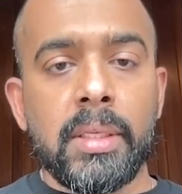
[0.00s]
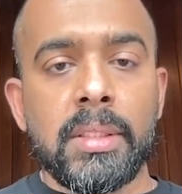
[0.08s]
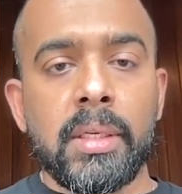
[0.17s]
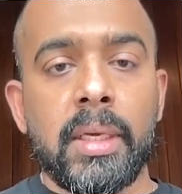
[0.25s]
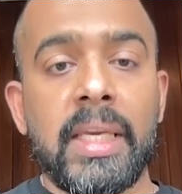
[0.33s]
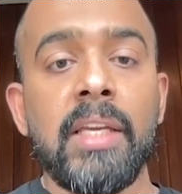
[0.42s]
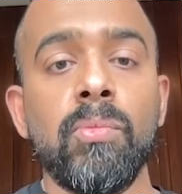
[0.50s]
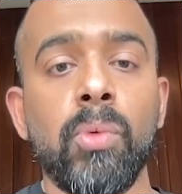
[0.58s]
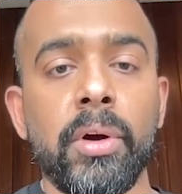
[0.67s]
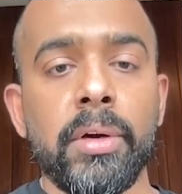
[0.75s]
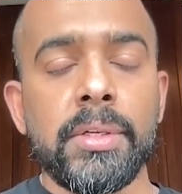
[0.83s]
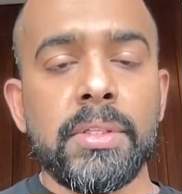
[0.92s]

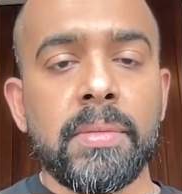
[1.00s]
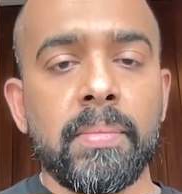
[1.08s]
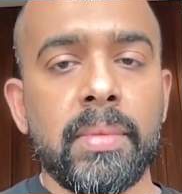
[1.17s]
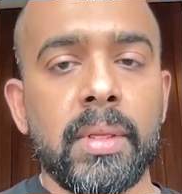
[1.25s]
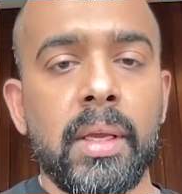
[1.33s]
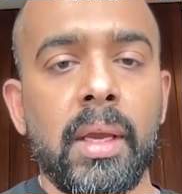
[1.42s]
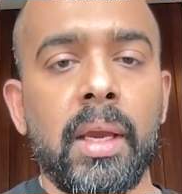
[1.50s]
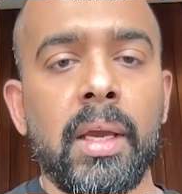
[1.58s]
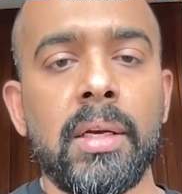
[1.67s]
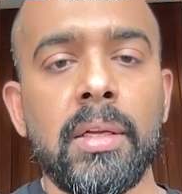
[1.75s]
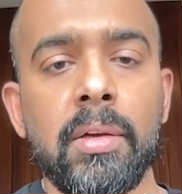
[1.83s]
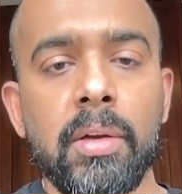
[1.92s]
keywords.
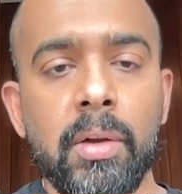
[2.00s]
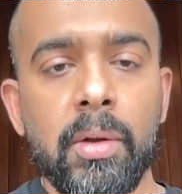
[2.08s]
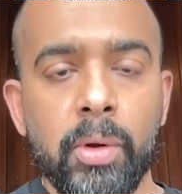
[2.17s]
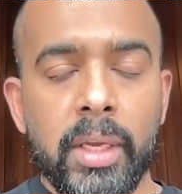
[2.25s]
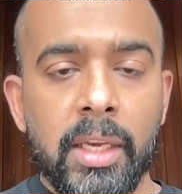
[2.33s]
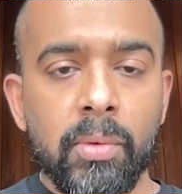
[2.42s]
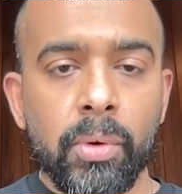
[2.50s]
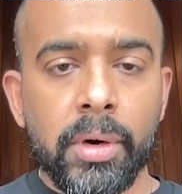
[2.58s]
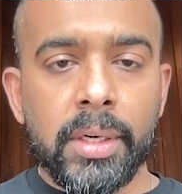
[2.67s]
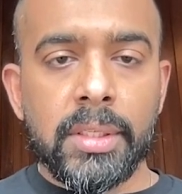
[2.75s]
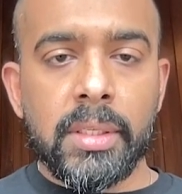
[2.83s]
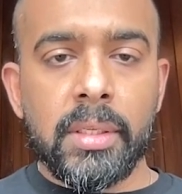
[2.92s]
And
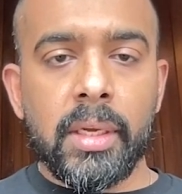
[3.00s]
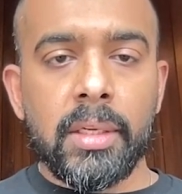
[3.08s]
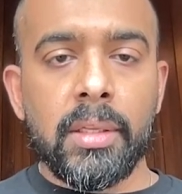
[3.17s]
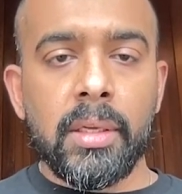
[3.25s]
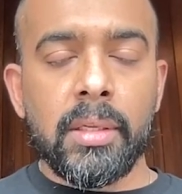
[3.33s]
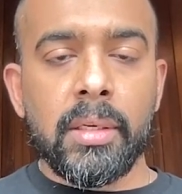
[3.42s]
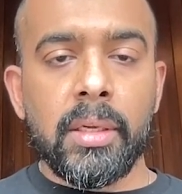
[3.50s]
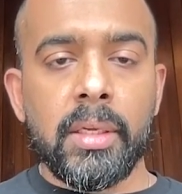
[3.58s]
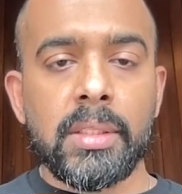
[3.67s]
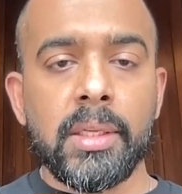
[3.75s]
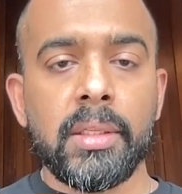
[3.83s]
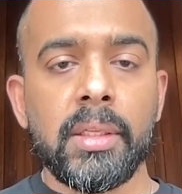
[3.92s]
keywords and
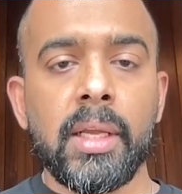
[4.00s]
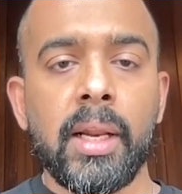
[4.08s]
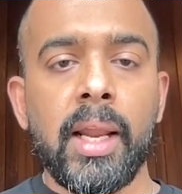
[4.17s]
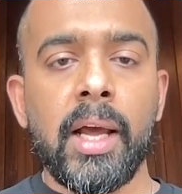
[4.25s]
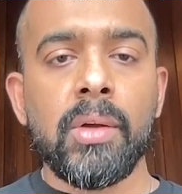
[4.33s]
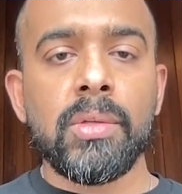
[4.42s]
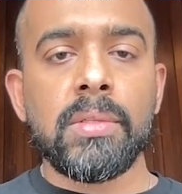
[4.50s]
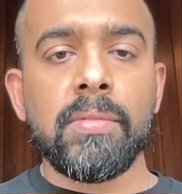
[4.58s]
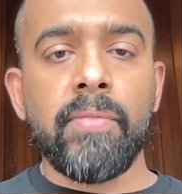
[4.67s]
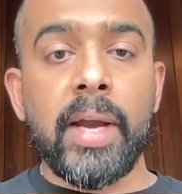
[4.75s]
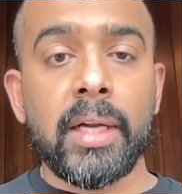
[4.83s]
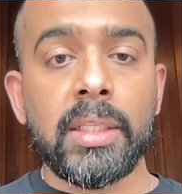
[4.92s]
is something that
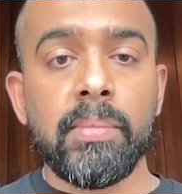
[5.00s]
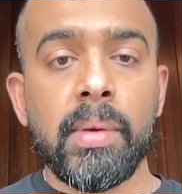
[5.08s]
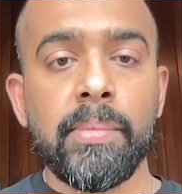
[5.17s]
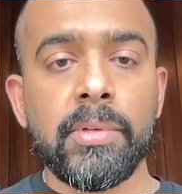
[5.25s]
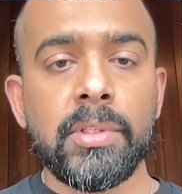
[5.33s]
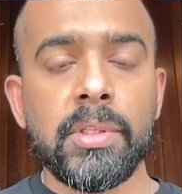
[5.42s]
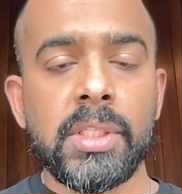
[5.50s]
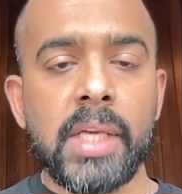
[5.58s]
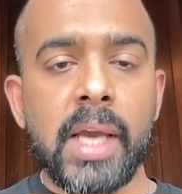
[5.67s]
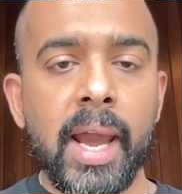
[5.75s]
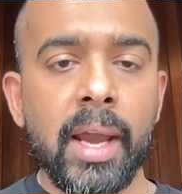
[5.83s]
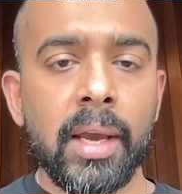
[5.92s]
allows faculty members to
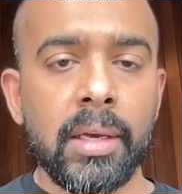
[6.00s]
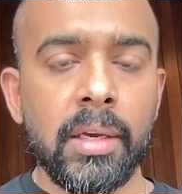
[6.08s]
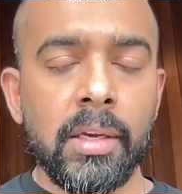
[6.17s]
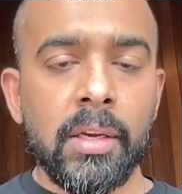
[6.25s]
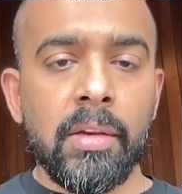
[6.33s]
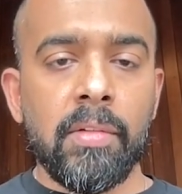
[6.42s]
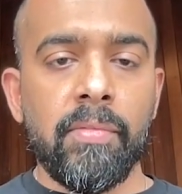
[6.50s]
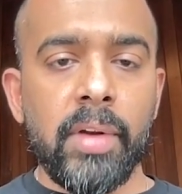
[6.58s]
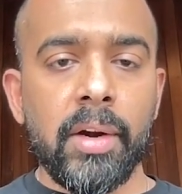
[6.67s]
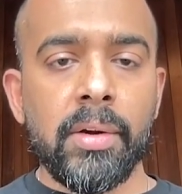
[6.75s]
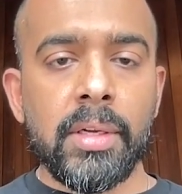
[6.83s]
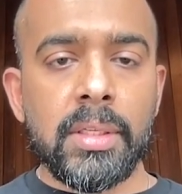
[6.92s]
tag
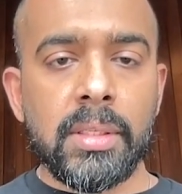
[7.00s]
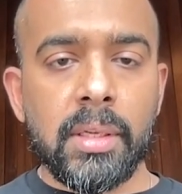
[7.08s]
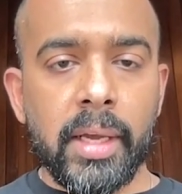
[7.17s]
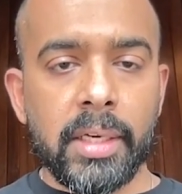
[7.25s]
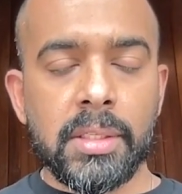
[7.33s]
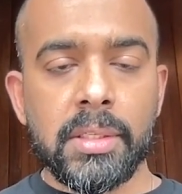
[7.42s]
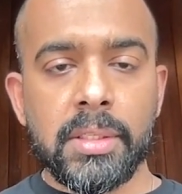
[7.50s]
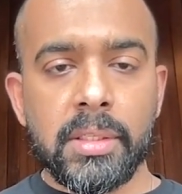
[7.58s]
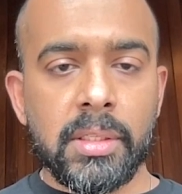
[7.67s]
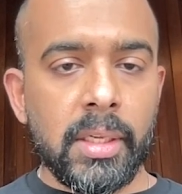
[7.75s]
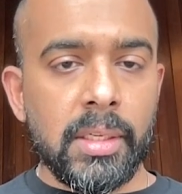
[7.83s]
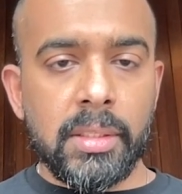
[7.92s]
various lectures
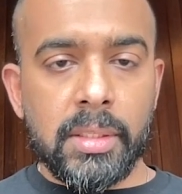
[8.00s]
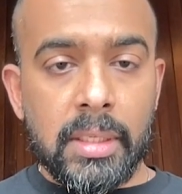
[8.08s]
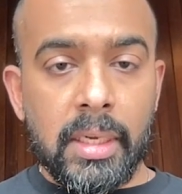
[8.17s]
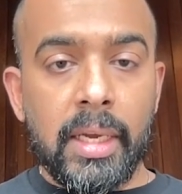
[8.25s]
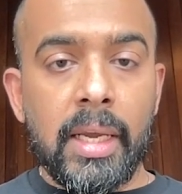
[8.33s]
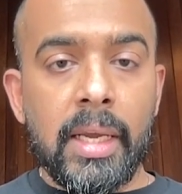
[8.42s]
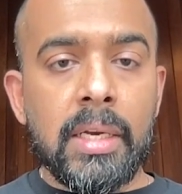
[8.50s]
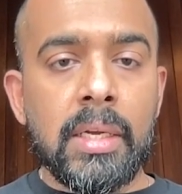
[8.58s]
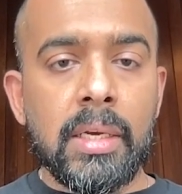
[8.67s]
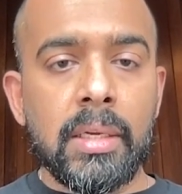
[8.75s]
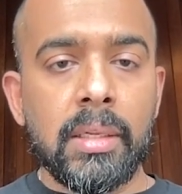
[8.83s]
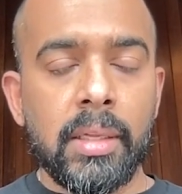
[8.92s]
and things
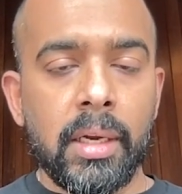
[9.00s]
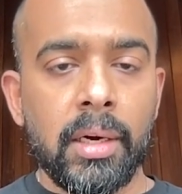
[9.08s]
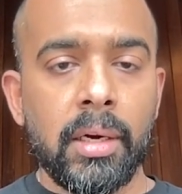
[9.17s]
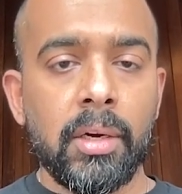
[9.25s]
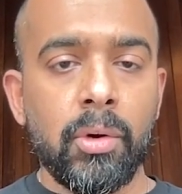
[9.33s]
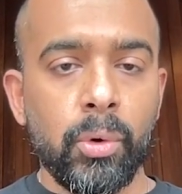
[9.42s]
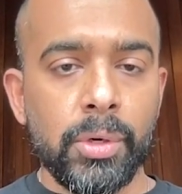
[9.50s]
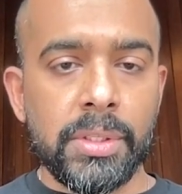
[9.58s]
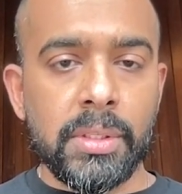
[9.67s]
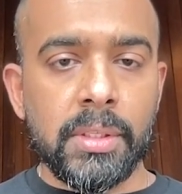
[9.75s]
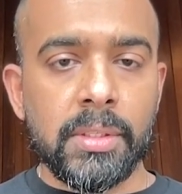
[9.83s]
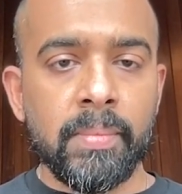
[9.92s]
in their
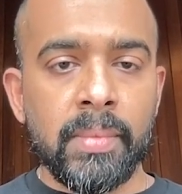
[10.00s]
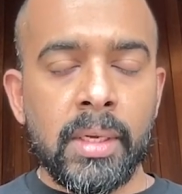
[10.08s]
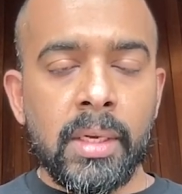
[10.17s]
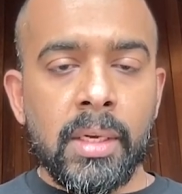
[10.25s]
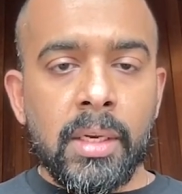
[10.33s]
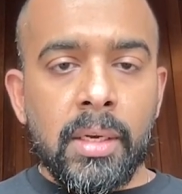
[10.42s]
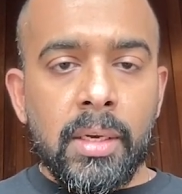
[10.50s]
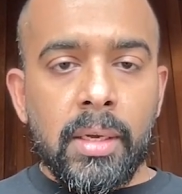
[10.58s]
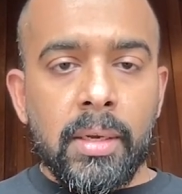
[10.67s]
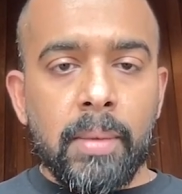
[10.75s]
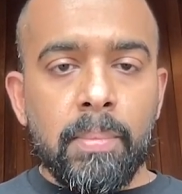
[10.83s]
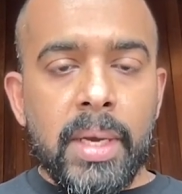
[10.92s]
courses.
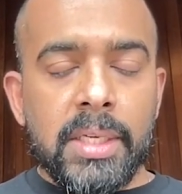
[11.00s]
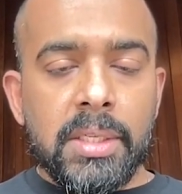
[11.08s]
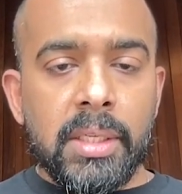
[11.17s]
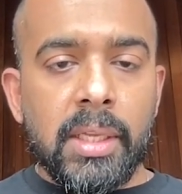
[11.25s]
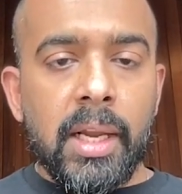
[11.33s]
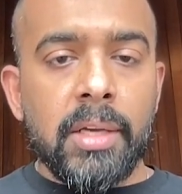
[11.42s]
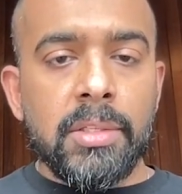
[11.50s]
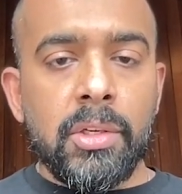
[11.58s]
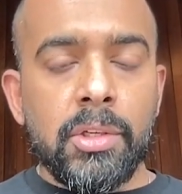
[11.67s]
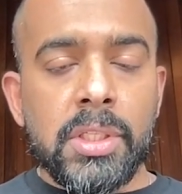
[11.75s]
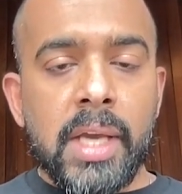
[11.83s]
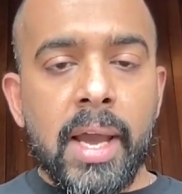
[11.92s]
Metrics allows
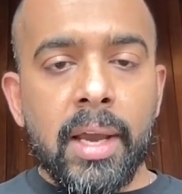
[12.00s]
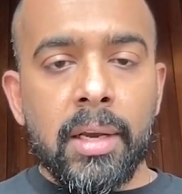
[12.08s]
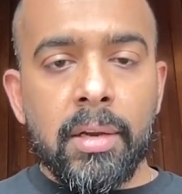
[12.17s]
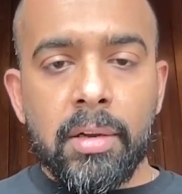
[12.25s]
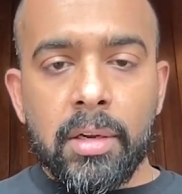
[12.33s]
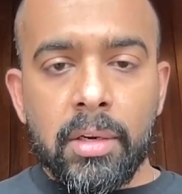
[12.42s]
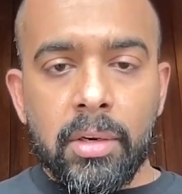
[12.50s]
you to tag